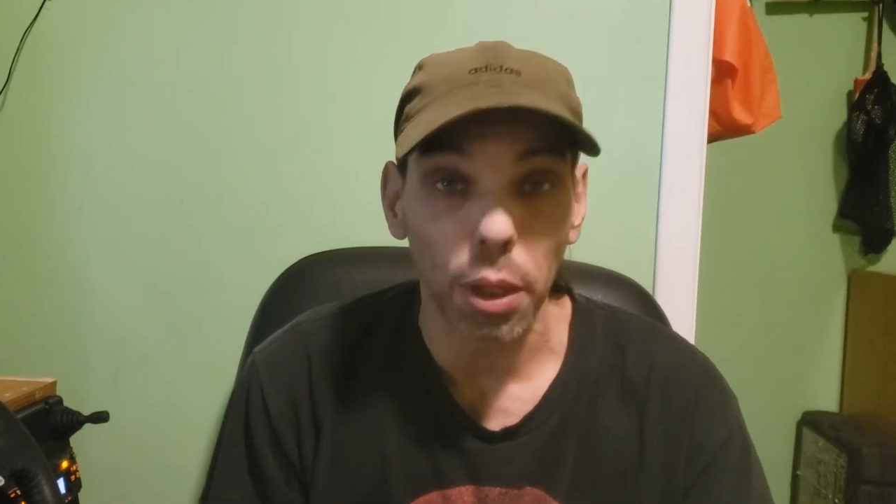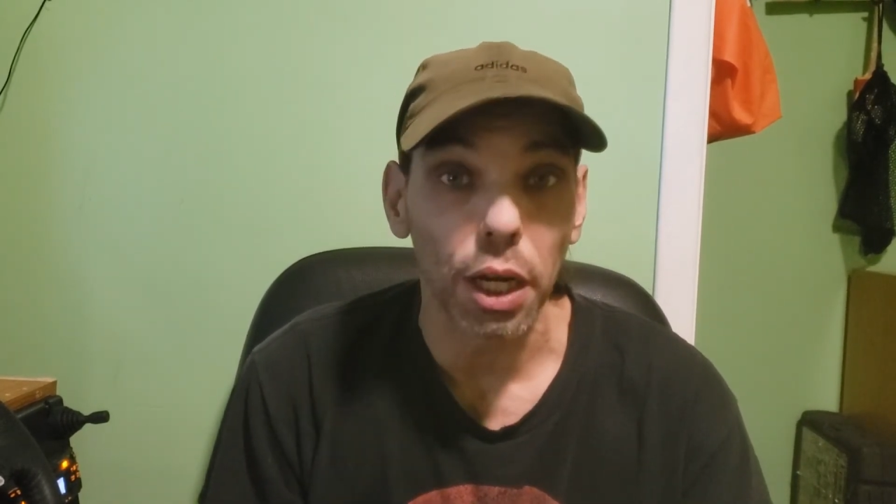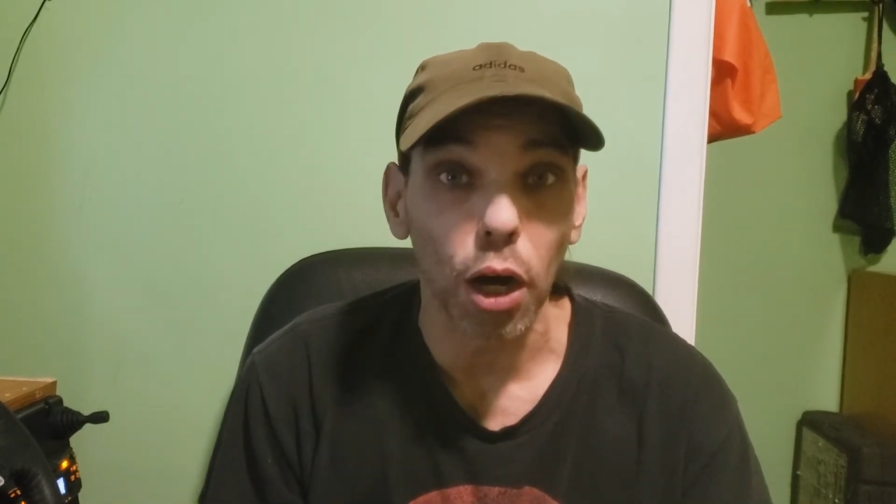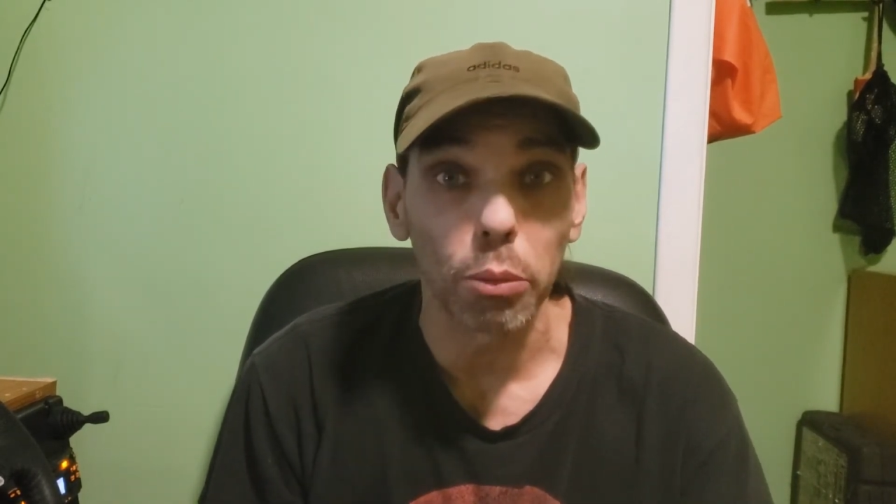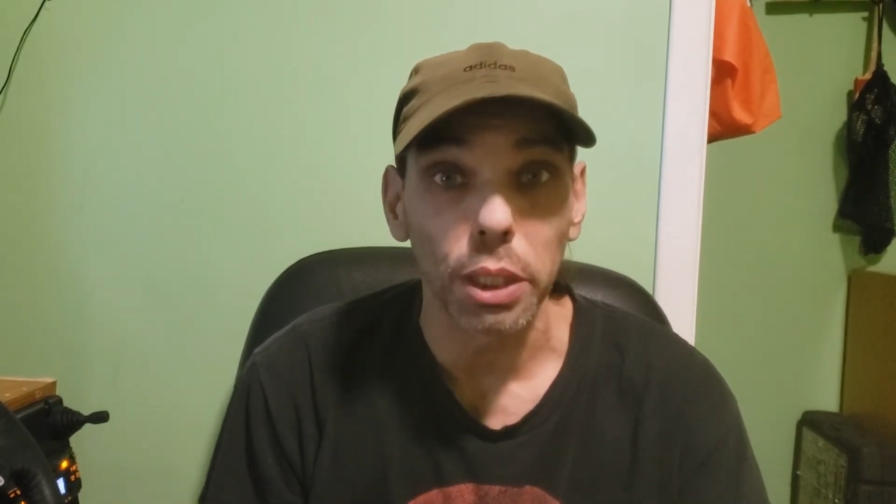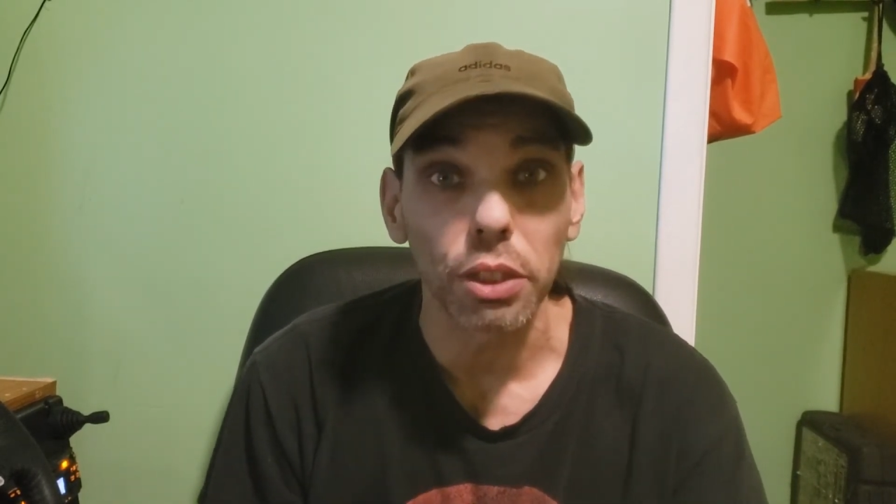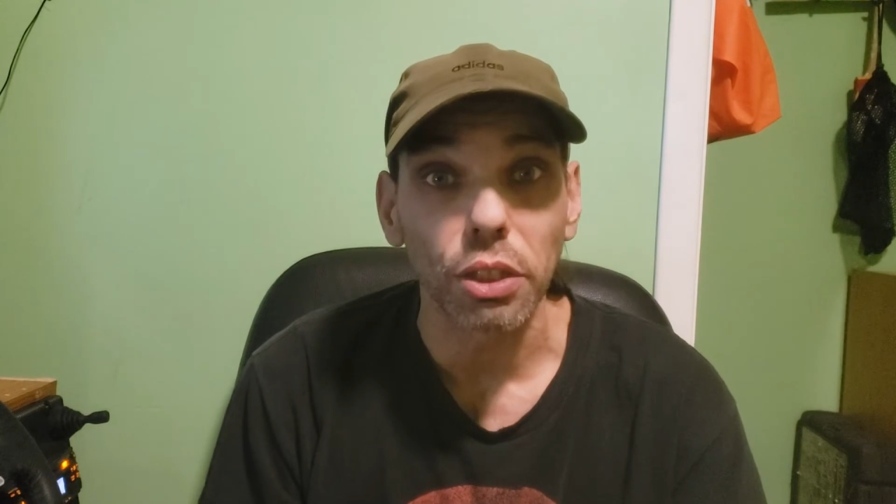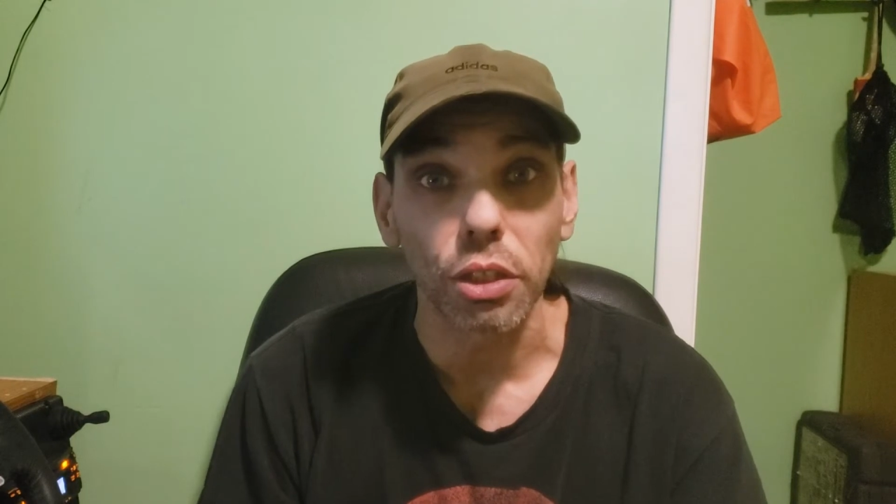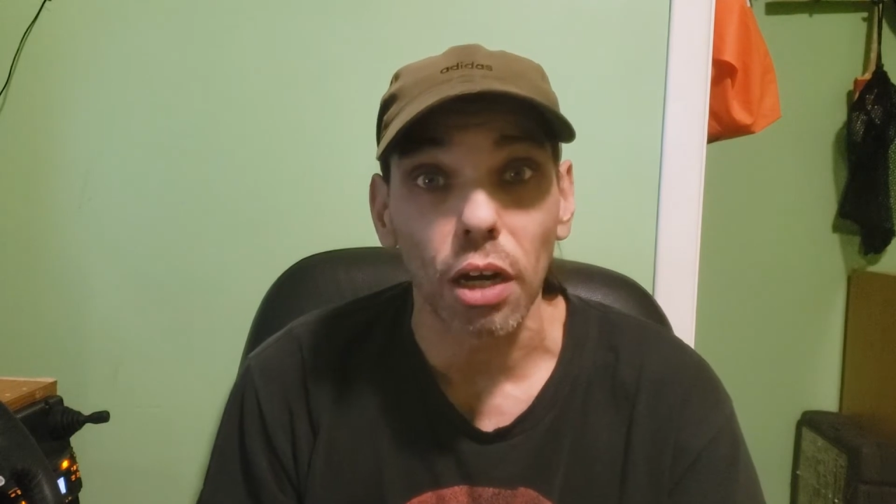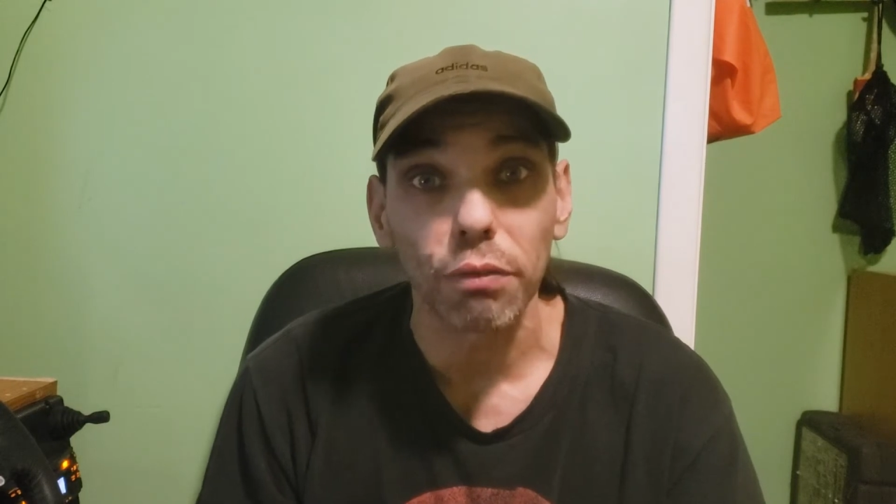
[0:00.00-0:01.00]
my helmet and
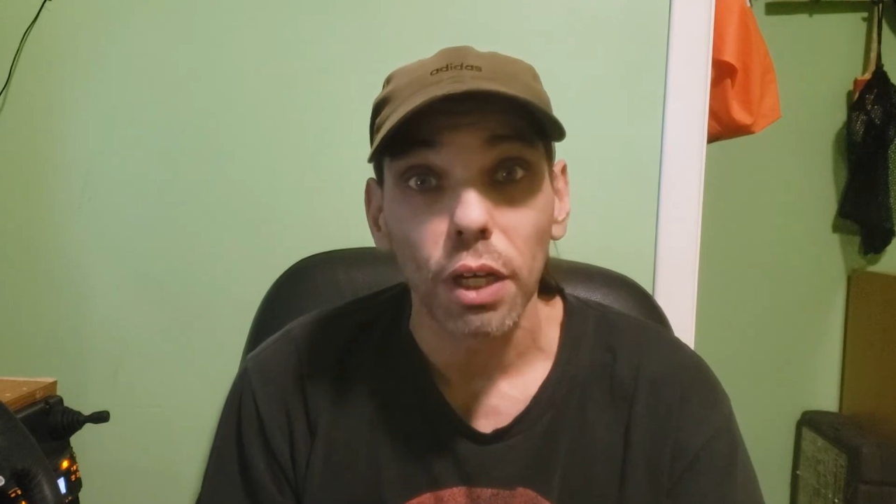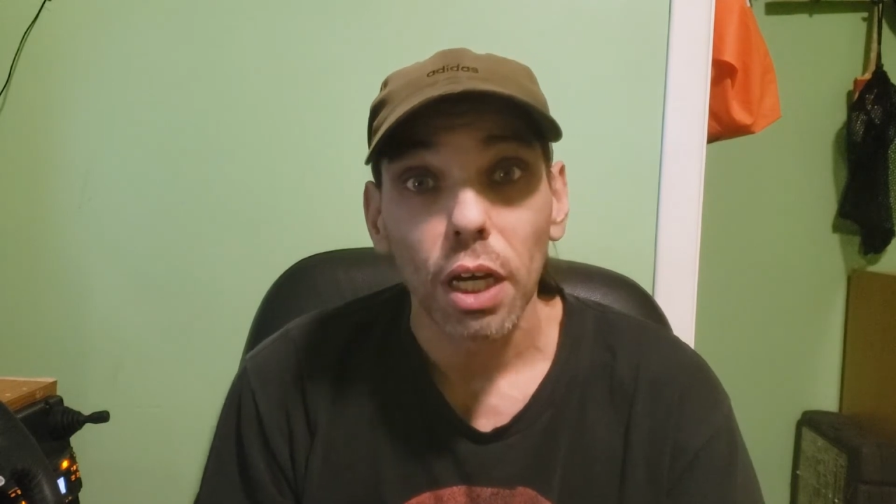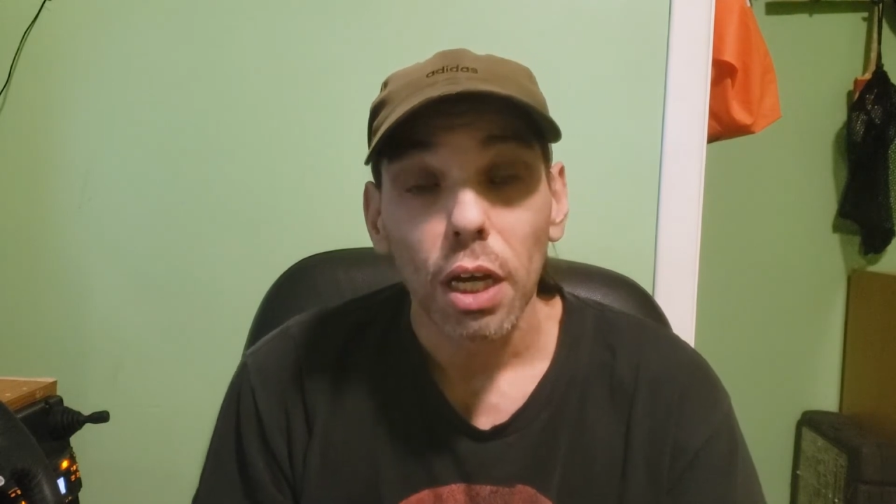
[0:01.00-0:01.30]
stuff.